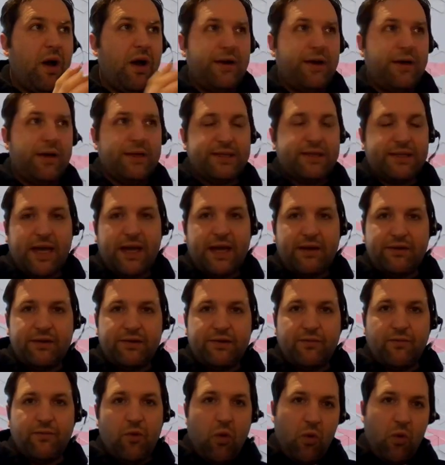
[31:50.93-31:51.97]

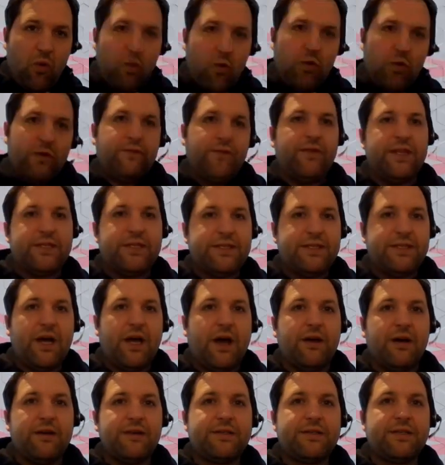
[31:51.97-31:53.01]
understand what all of this
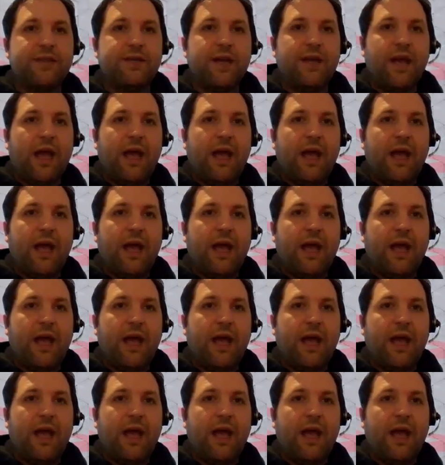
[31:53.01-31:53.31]
does